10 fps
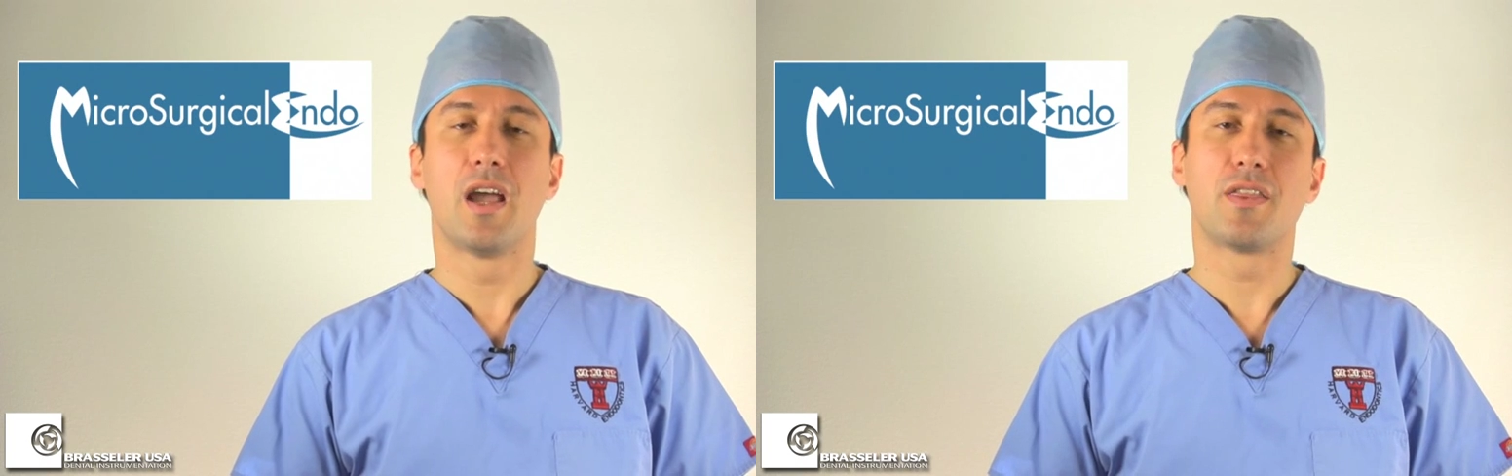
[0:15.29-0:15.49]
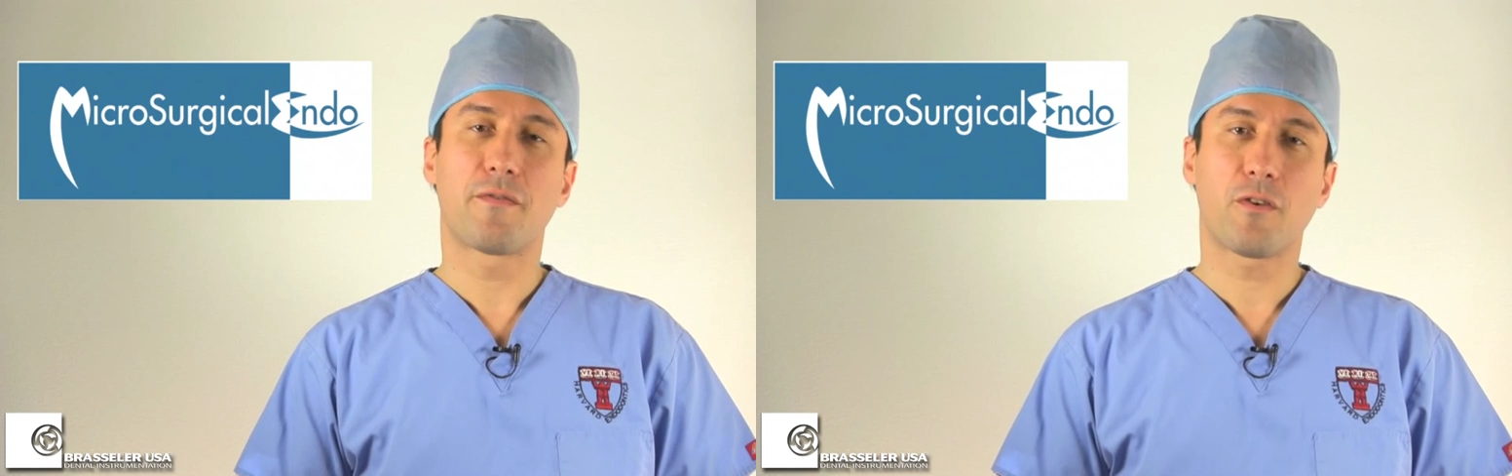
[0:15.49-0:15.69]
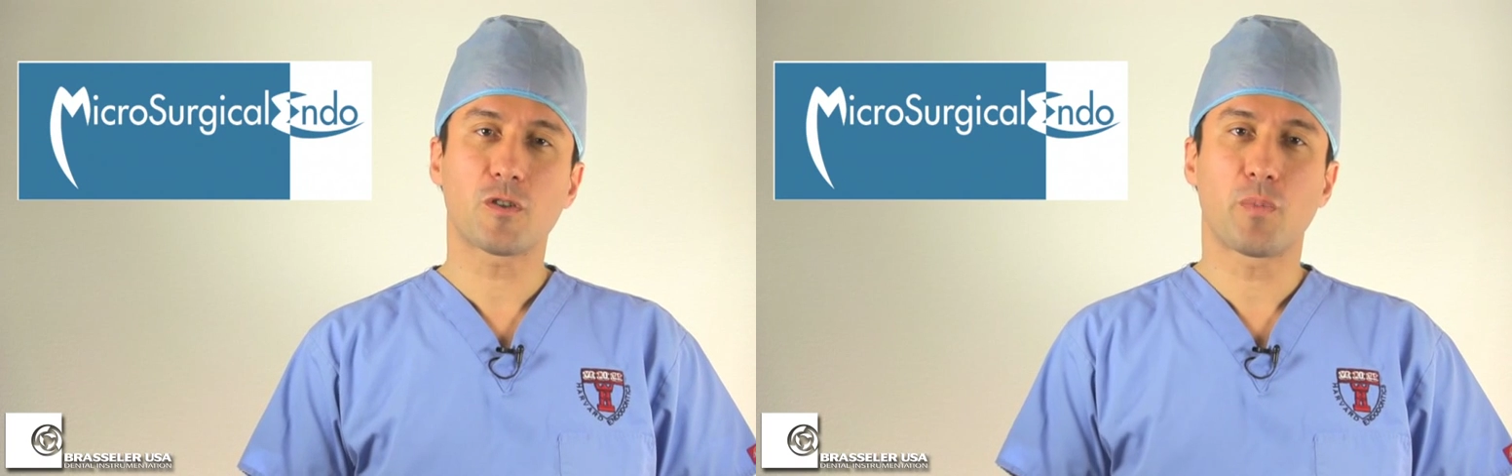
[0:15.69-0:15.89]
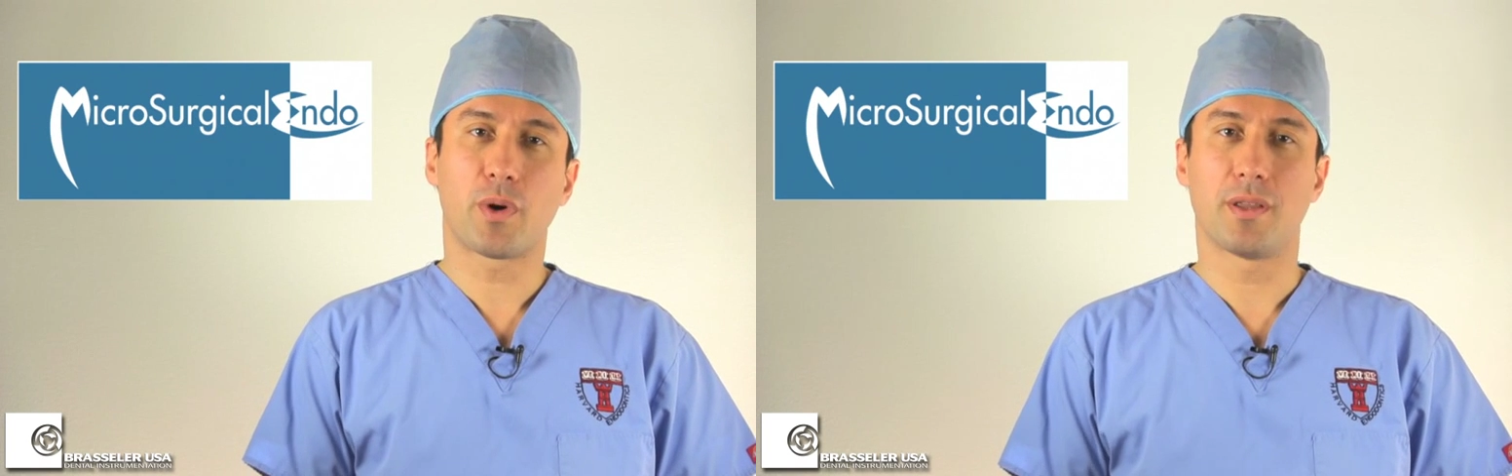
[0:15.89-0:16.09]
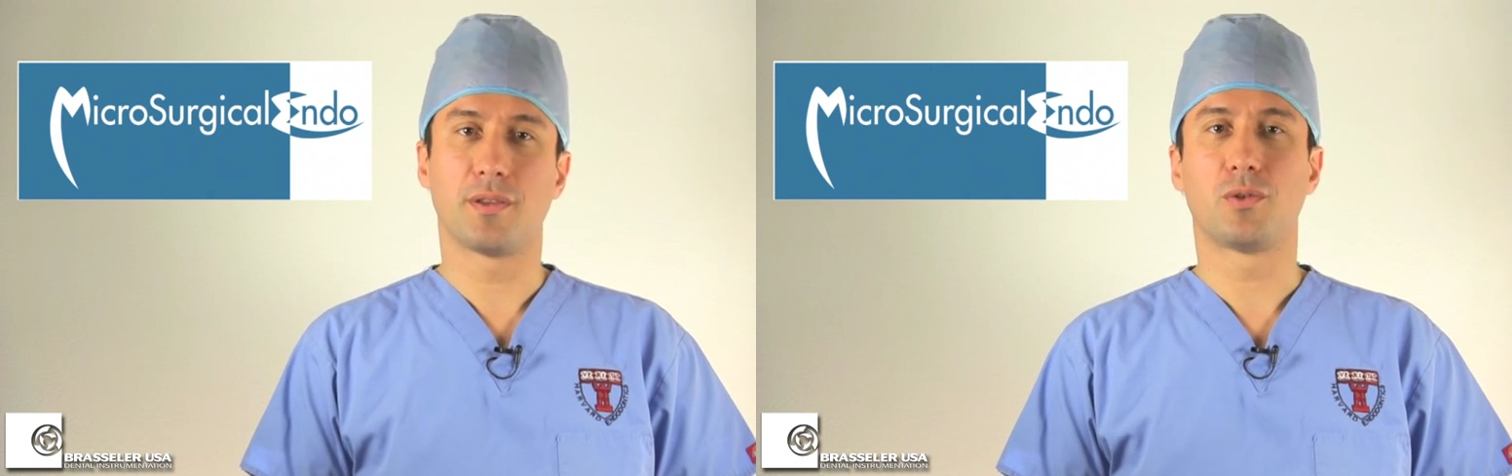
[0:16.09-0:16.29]
In the first part
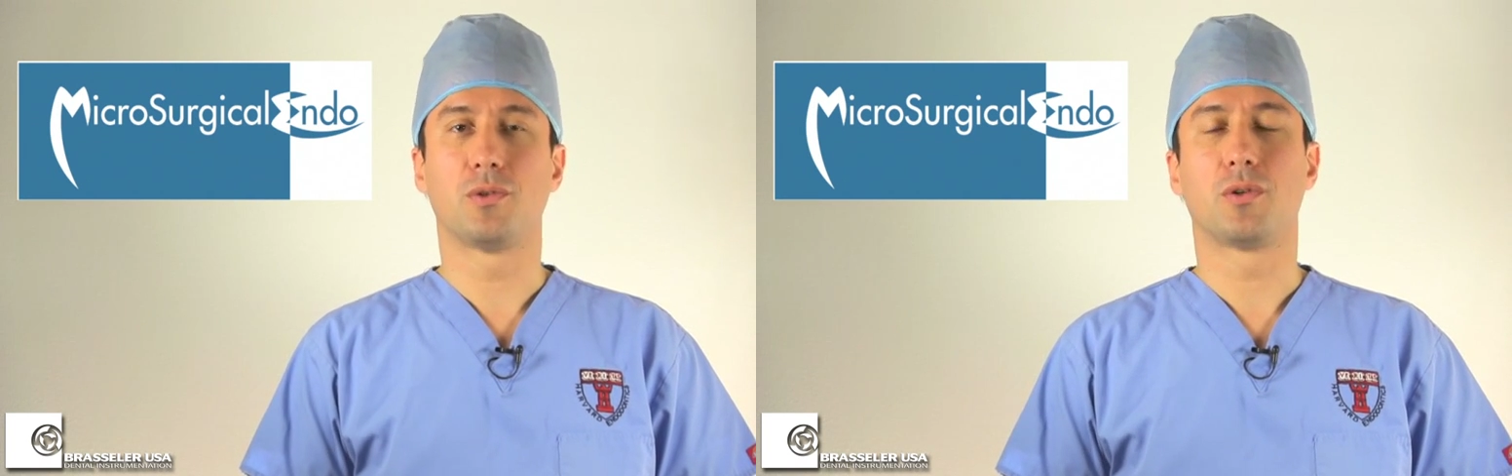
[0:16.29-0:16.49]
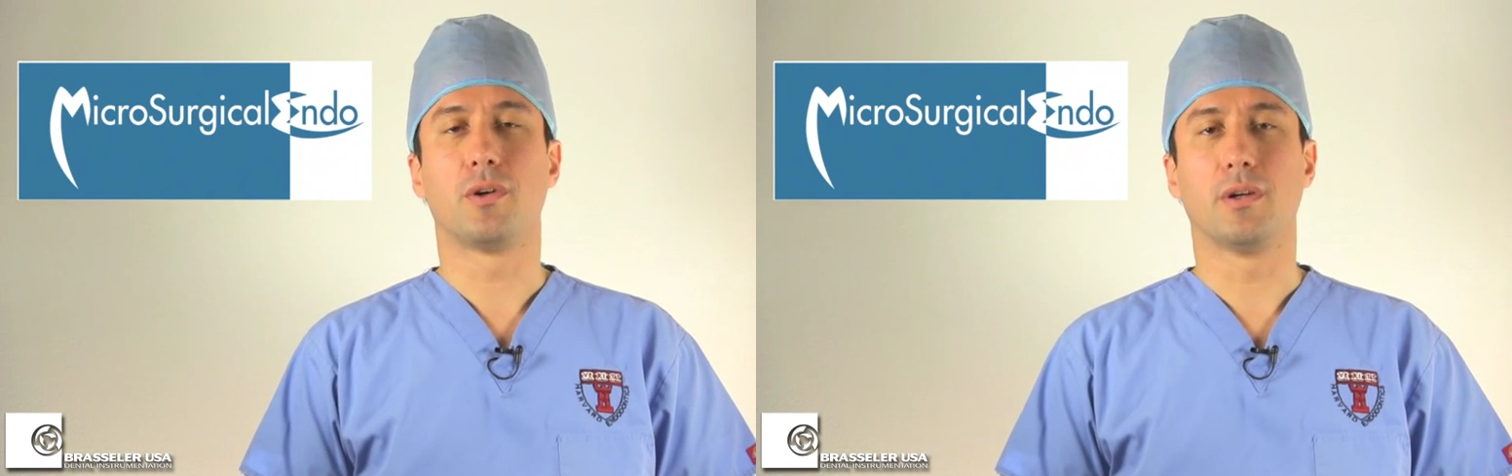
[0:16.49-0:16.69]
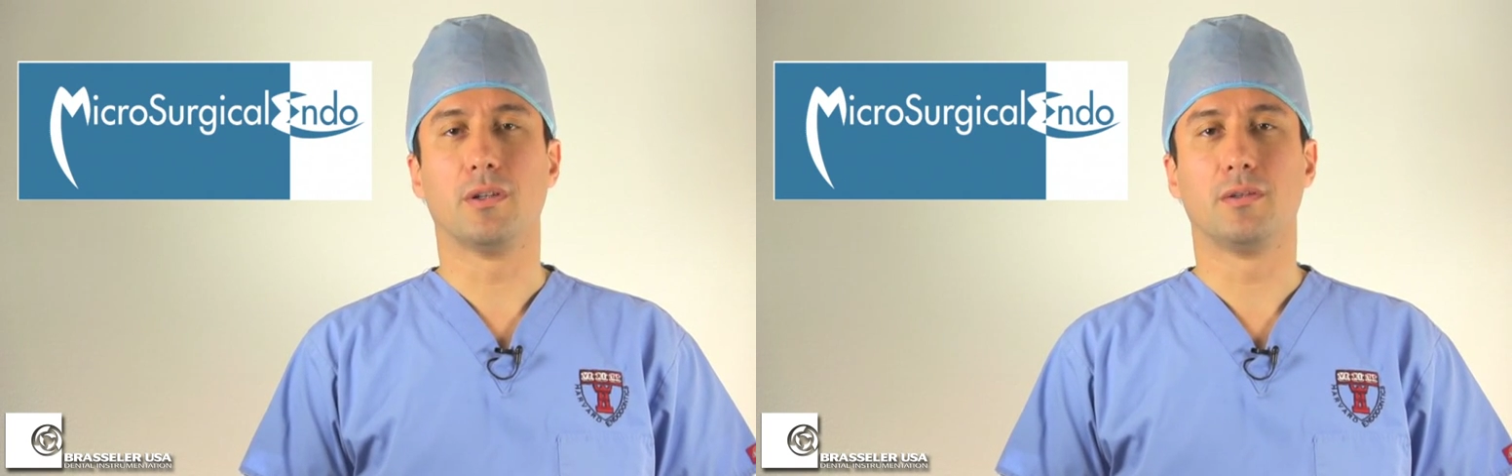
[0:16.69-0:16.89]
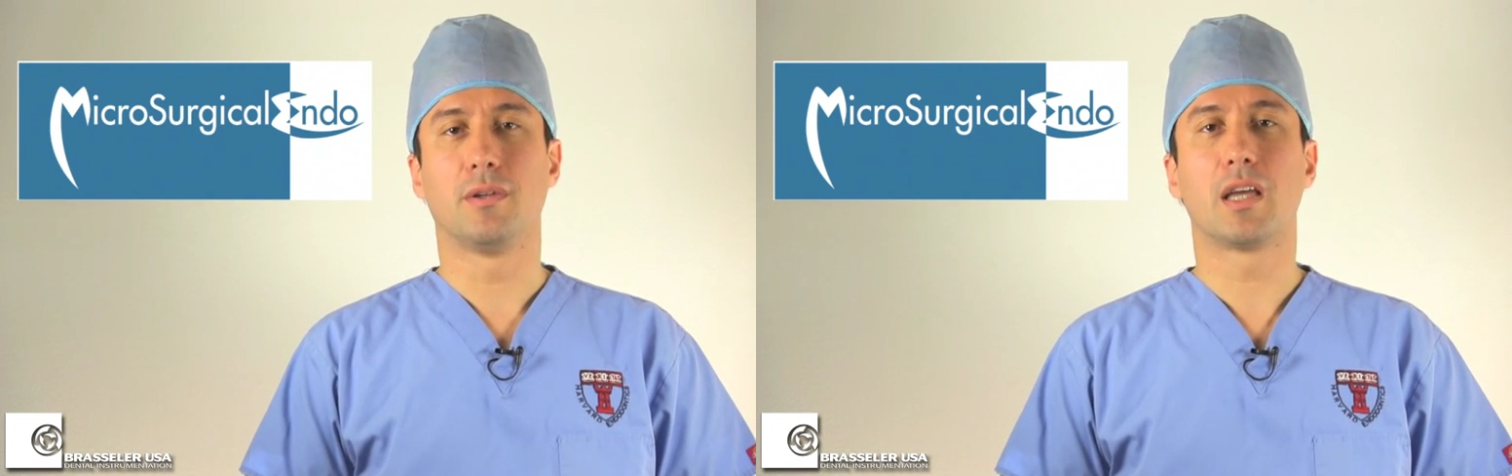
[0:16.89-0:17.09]
of this tutorial,